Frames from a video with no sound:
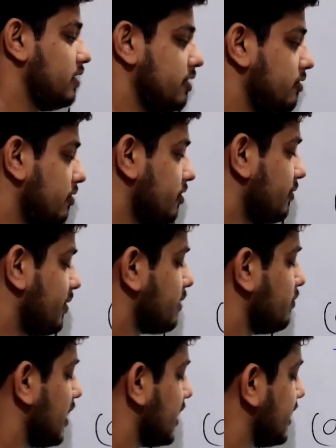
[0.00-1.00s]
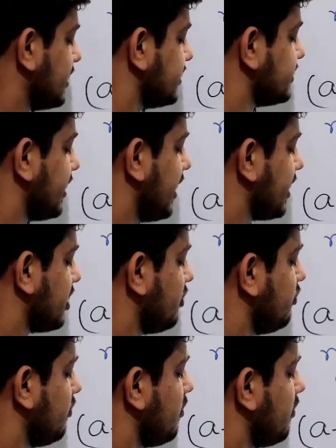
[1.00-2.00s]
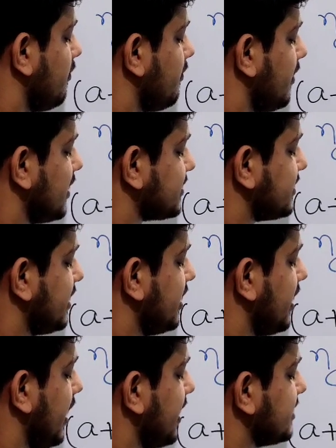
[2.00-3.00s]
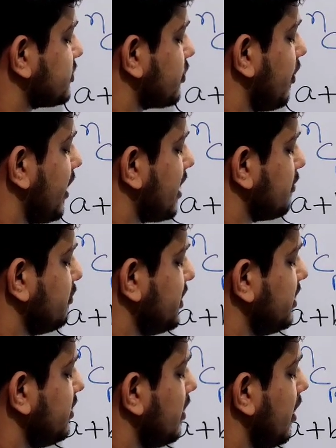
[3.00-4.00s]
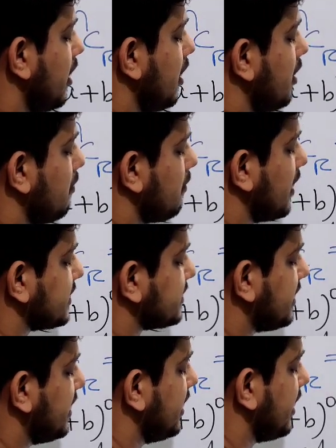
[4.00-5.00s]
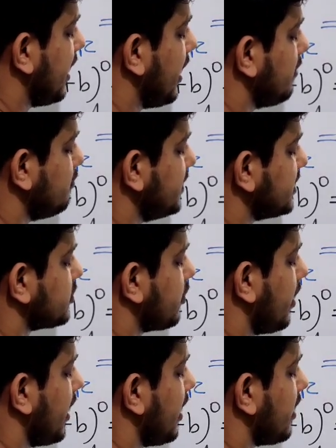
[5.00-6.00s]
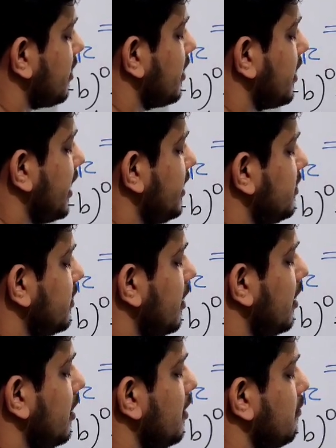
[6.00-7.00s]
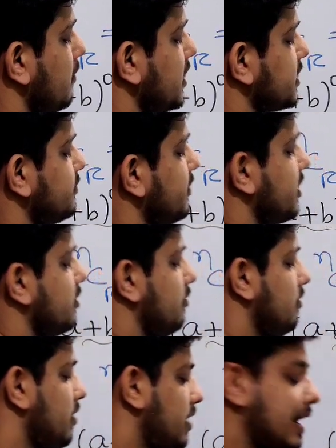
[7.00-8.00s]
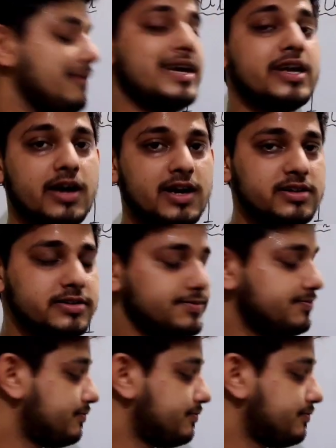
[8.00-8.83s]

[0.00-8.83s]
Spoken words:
You know the formula, that is a cube plus 3a square b plus 3ab square, right, plus b cube. Am I correct?